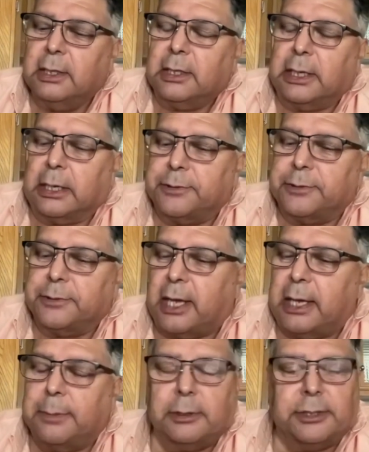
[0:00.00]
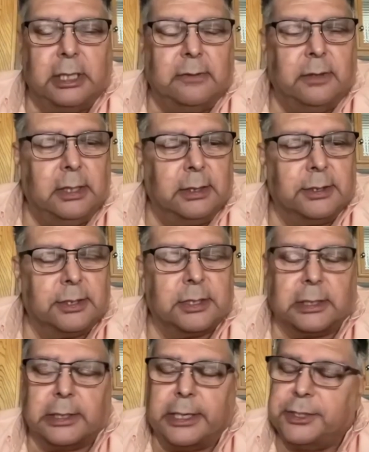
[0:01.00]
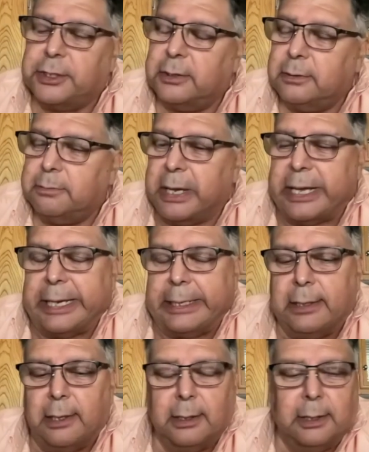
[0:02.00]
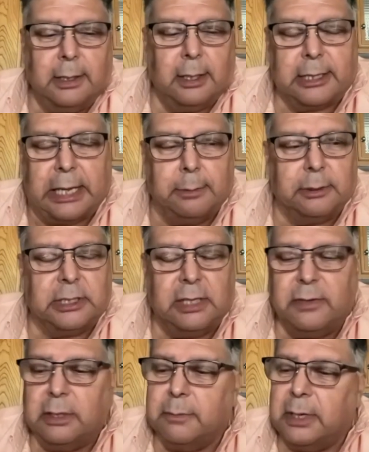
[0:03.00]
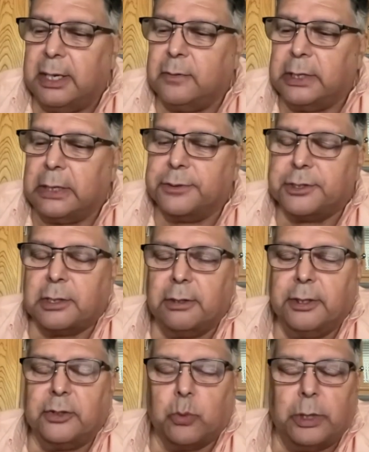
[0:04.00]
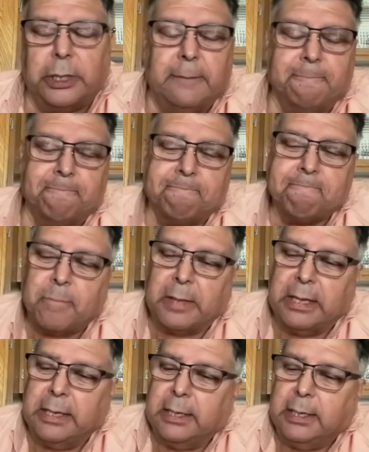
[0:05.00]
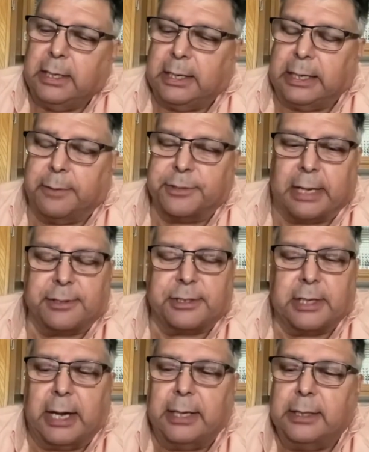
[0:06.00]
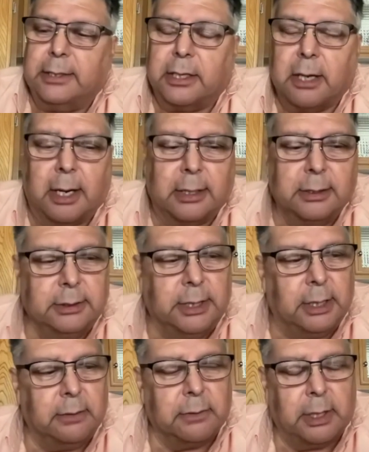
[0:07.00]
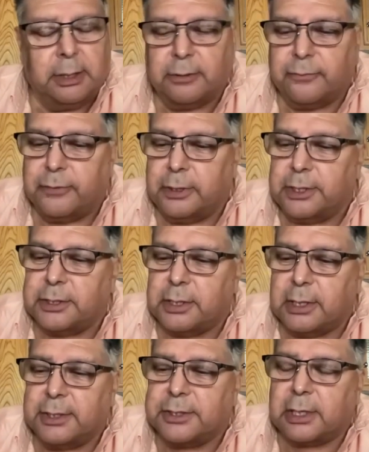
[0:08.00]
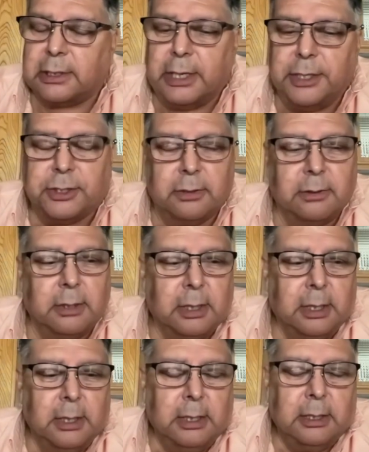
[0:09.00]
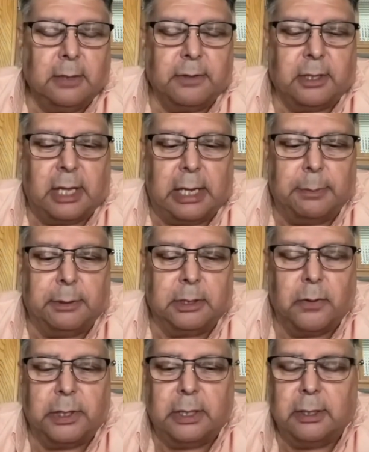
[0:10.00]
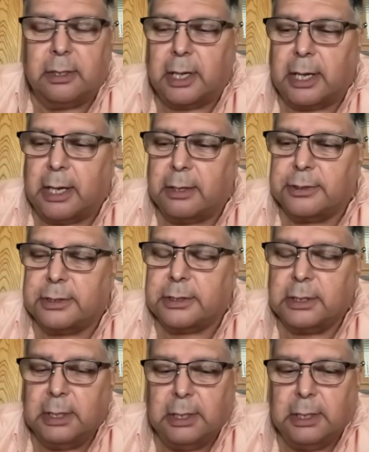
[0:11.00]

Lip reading: I was a cable TV installation man, a cable TV man when I was turning 20. And I was outside in a garden getting ready to finish the installation of the cable going into the house.